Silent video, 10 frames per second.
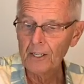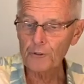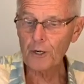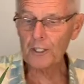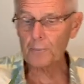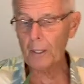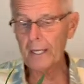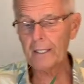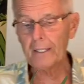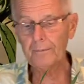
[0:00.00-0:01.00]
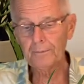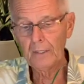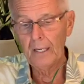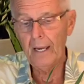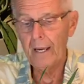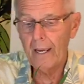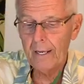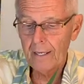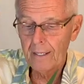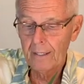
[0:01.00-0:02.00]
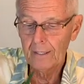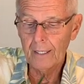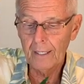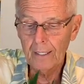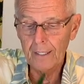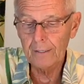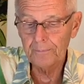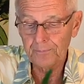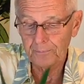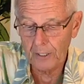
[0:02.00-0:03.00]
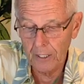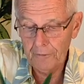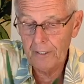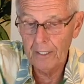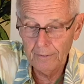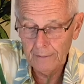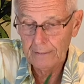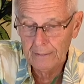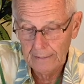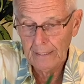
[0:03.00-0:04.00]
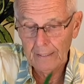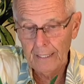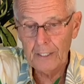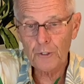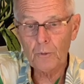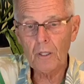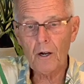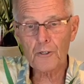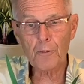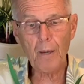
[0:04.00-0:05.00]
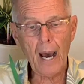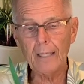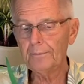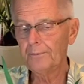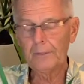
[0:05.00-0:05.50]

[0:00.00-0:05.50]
Transplanting a clivia into a larger pot.